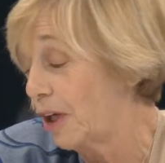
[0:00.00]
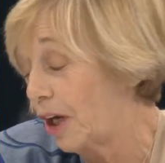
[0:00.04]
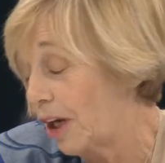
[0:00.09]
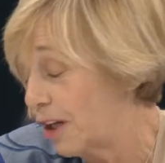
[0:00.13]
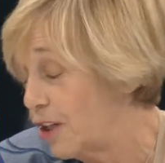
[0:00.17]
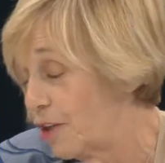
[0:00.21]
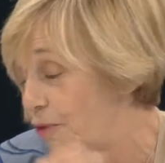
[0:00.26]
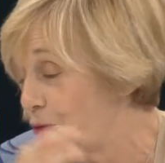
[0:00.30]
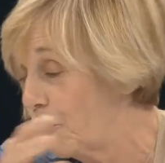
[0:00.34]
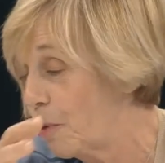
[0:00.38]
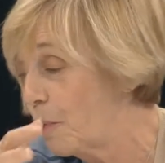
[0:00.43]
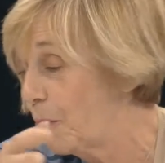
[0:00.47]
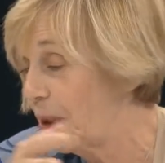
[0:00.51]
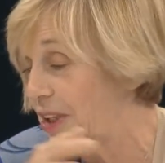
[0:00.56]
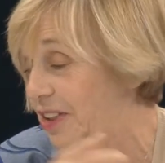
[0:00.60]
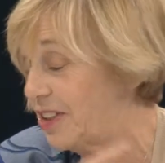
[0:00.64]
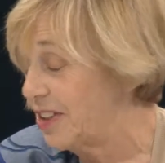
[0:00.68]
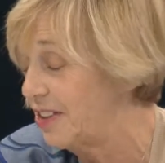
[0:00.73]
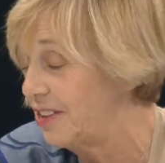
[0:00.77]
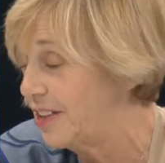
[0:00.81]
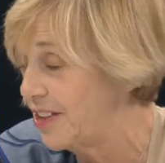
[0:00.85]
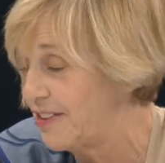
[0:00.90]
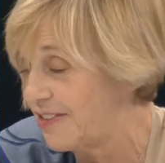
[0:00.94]

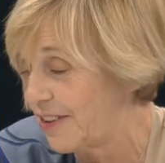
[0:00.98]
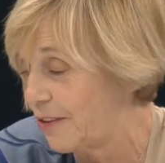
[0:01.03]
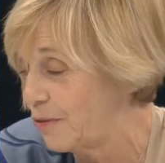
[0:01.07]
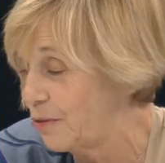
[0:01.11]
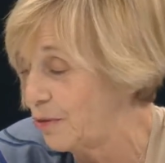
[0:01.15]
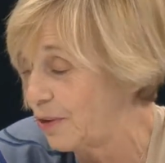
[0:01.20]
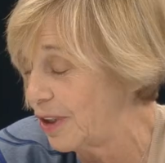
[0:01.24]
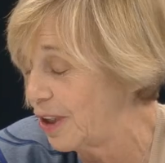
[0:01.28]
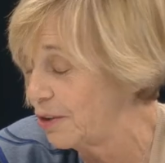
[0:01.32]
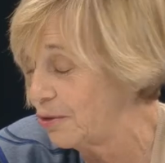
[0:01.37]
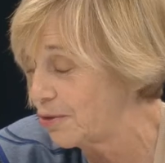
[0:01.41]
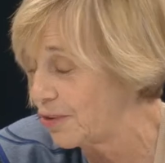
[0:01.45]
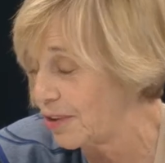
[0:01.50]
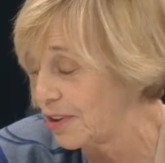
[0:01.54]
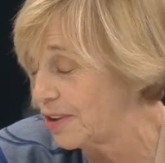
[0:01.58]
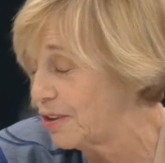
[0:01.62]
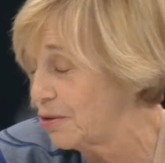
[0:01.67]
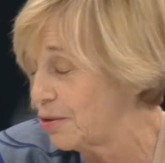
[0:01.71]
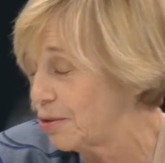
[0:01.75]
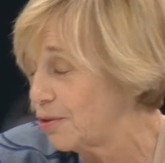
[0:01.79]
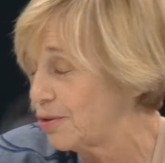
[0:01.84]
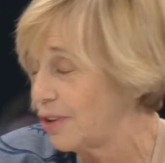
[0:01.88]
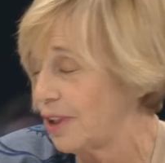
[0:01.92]
It's a very
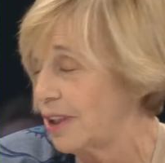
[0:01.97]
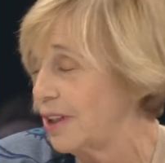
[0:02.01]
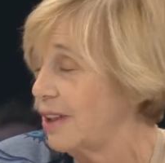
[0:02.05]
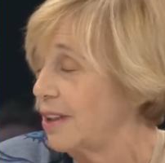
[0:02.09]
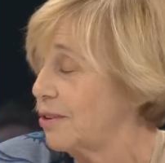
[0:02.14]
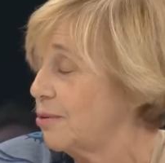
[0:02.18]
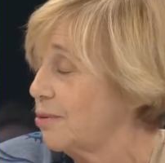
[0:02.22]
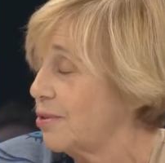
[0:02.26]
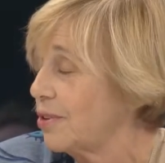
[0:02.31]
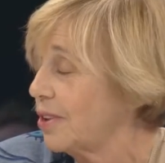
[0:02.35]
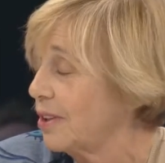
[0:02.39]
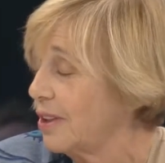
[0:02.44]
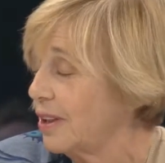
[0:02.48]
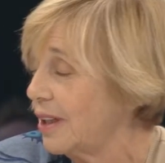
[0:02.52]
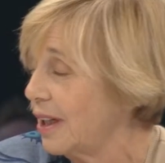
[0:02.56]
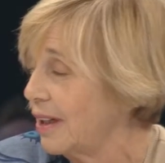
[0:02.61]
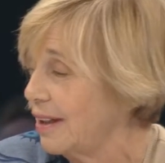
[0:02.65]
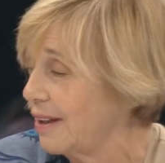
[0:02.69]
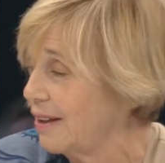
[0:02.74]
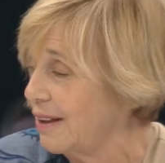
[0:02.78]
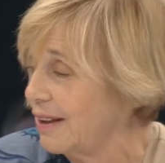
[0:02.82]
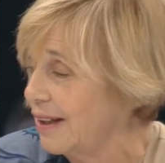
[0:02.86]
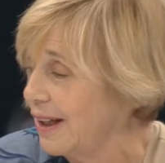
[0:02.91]
noble job.
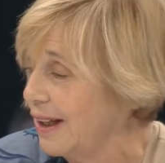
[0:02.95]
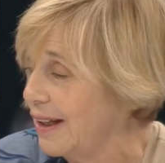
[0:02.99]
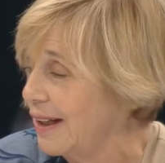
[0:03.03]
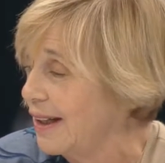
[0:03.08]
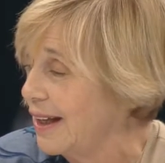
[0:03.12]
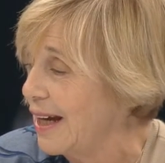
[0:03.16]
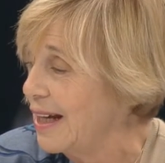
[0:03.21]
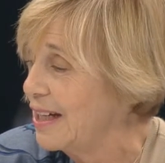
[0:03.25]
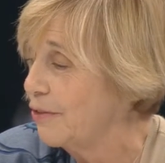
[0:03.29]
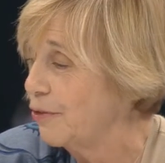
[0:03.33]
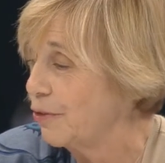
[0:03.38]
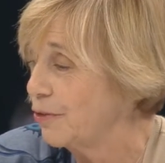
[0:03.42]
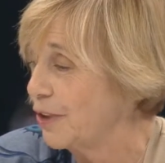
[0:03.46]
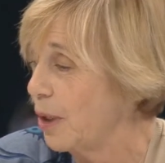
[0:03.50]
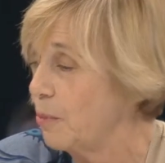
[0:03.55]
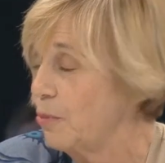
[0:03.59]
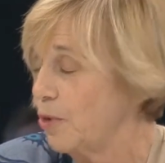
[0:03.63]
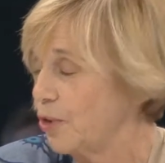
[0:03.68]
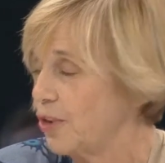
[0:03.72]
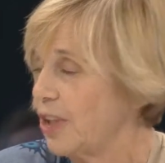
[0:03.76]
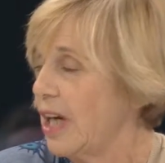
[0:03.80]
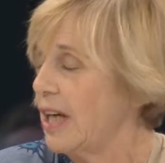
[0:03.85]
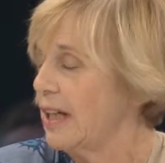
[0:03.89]
Of
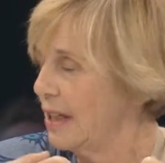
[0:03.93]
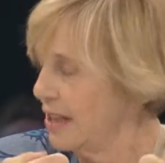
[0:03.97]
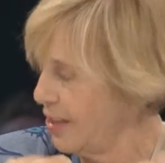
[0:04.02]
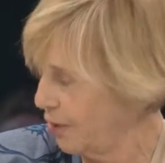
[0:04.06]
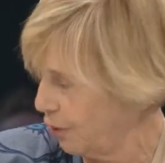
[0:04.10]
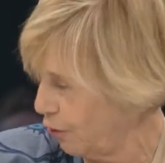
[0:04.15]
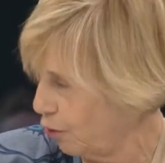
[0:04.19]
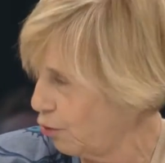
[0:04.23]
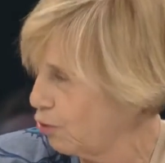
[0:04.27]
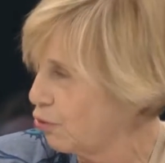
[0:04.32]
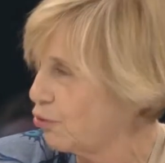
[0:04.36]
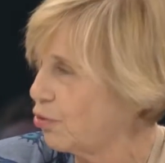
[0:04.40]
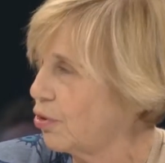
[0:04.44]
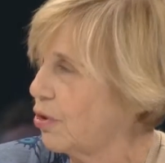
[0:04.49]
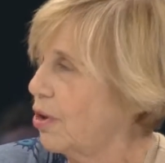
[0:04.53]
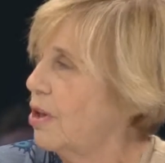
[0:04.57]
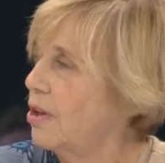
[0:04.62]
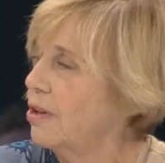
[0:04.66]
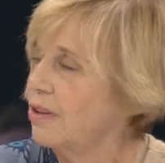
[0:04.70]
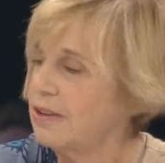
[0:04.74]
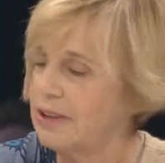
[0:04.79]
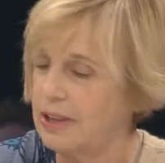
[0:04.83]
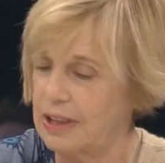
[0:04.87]
course, industry
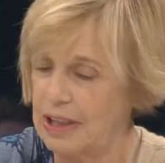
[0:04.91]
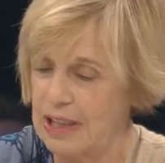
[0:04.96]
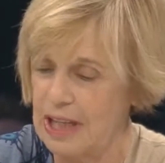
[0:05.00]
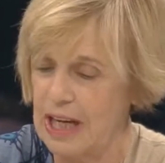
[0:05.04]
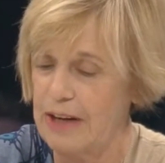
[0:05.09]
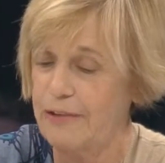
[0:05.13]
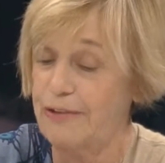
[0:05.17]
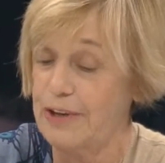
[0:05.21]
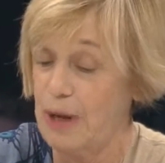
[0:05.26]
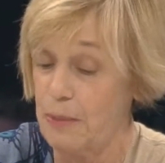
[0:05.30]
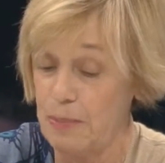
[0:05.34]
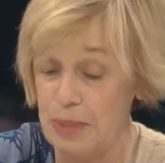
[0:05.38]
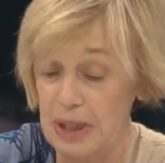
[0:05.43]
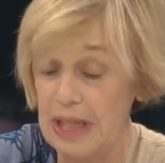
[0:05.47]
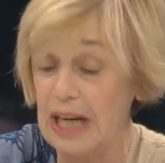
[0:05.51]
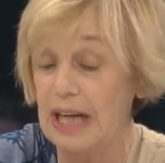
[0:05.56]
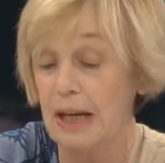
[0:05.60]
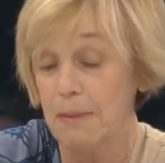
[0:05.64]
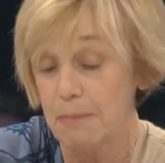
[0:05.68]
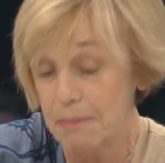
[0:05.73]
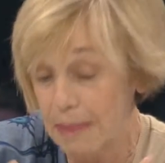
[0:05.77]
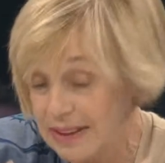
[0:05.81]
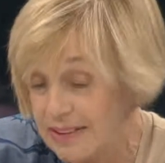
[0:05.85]
must not disavow
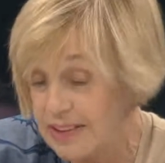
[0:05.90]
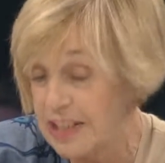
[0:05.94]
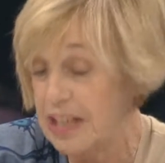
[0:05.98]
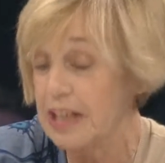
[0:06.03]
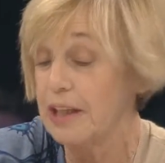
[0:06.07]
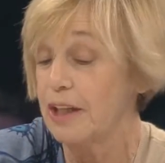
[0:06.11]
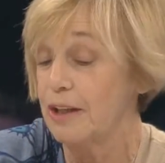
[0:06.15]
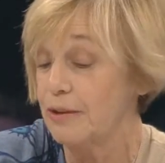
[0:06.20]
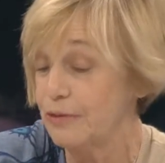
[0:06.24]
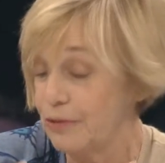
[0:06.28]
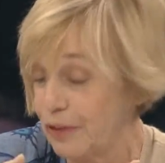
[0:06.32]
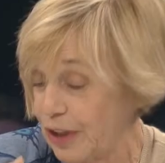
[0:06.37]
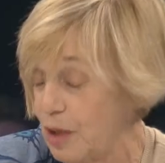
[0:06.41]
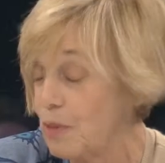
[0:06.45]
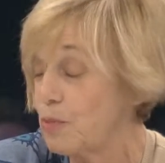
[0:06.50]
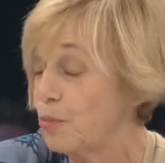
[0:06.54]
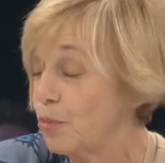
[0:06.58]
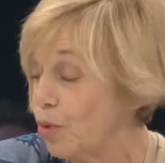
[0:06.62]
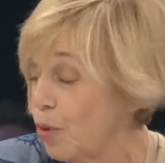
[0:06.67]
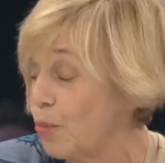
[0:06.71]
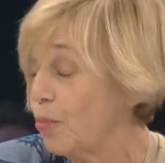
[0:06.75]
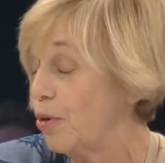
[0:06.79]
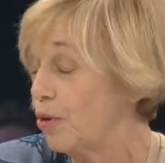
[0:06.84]
this. It's
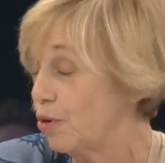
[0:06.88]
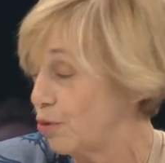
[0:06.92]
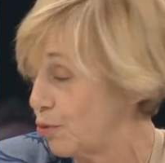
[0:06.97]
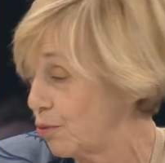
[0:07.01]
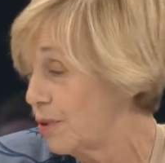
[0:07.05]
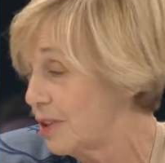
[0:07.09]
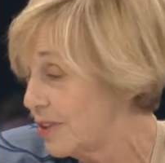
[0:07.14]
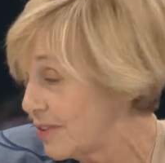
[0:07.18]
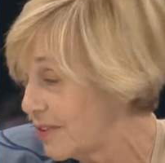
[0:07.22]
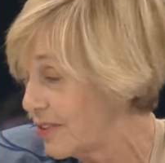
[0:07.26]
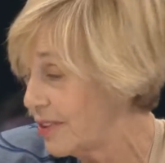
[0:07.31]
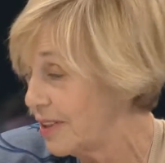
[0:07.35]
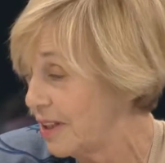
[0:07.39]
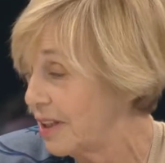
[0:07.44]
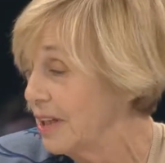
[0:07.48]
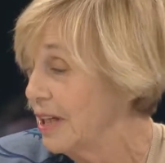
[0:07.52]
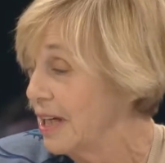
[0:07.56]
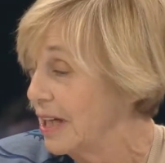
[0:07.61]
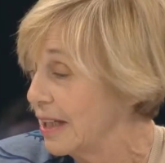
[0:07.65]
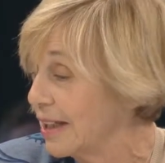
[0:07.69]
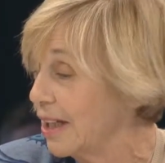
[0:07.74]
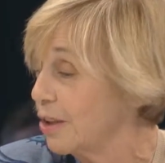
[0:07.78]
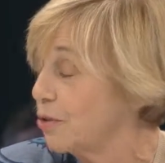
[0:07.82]
fundamental, it's
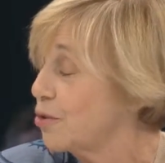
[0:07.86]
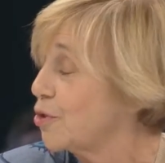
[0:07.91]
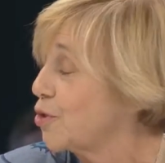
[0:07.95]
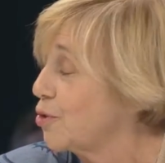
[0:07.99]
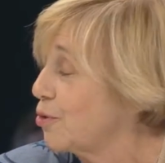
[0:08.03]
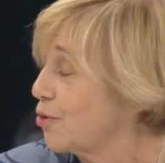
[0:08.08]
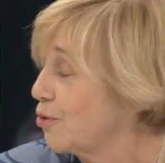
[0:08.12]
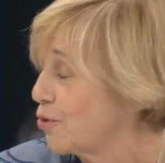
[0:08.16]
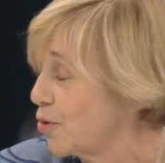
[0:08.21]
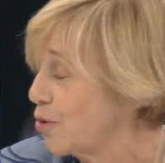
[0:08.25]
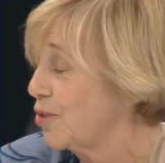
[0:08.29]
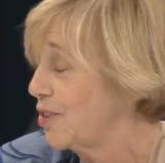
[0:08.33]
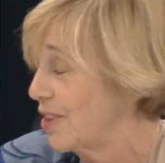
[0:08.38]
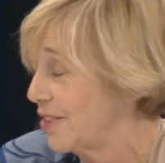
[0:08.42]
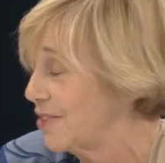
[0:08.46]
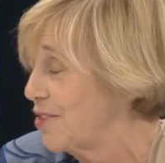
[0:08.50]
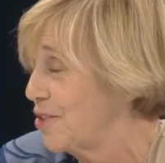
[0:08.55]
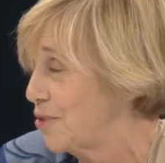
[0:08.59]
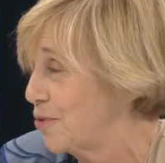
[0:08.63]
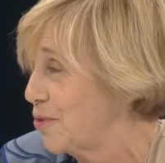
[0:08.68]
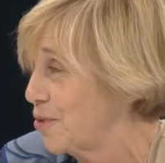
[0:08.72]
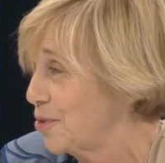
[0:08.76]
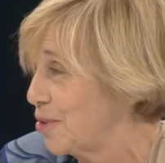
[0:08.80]
structuring, and,
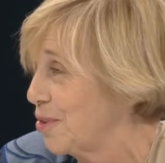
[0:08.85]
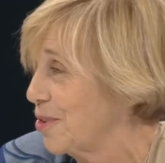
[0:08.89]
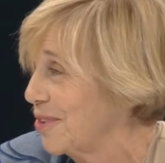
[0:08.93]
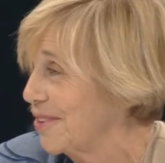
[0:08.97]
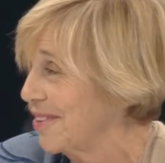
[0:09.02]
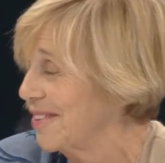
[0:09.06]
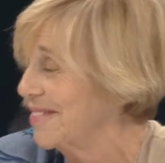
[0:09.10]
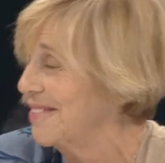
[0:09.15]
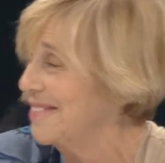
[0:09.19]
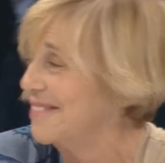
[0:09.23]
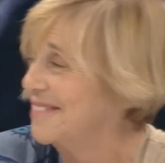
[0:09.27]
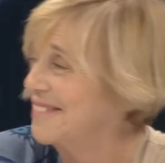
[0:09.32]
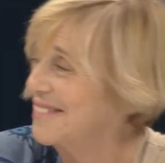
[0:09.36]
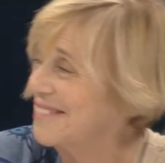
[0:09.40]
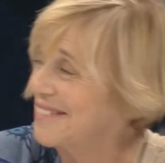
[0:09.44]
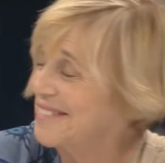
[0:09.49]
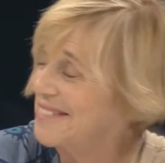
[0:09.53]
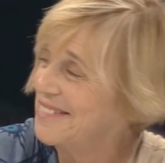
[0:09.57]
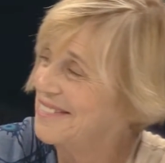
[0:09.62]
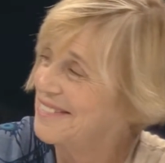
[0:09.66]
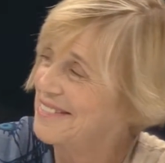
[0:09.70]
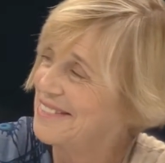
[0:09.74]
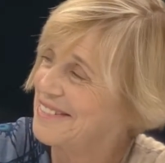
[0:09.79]
this is,
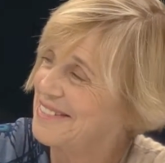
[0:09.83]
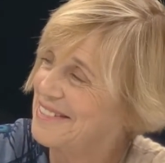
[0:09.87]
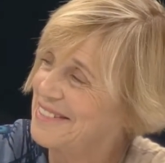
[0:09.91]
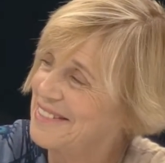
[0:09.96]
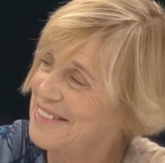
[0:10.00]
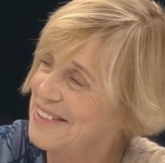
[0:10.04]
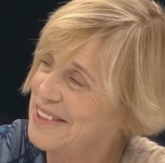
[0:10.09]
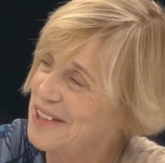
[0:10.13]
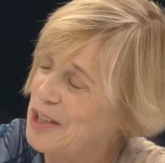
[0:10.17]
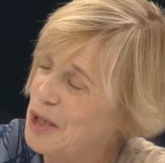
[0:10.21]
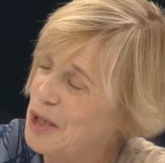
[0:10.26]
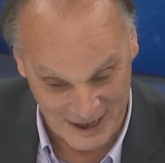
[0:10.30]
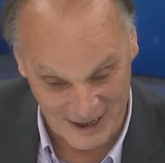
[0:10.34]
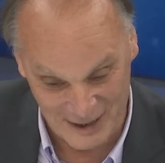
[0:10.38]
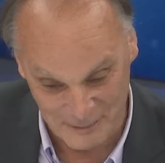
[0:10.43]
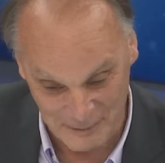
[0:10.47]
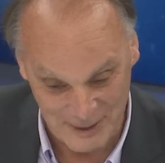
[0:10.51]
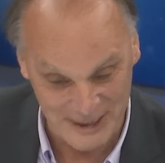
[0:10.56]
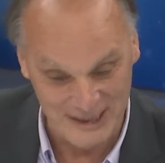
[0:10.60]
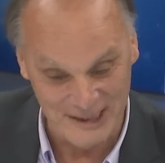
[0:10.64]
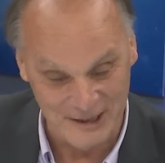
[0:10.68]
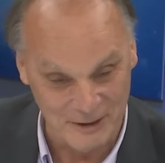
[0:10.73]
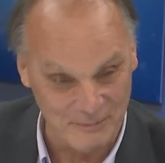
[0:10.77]
where
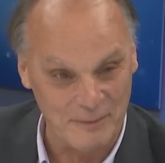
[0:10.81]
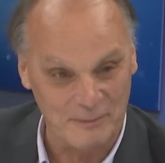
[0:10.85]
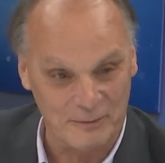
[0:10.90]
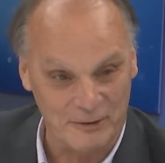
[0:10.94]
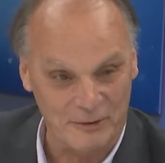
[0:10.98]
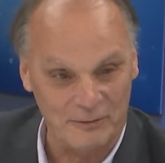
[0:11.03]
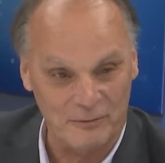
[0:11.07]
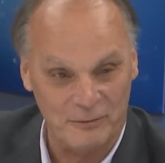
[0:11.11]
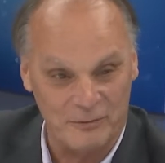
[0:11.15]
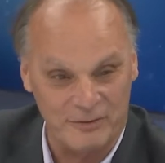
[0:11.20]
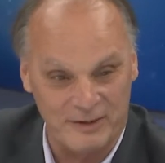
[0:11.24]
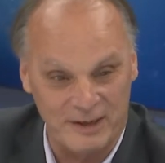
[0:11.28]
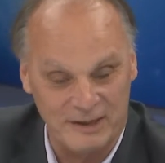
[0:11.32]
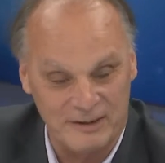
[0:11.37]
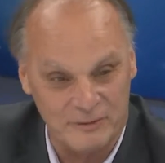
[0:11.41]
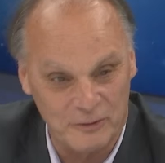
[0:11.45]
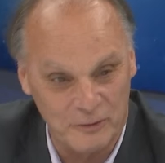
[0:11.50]
products come from.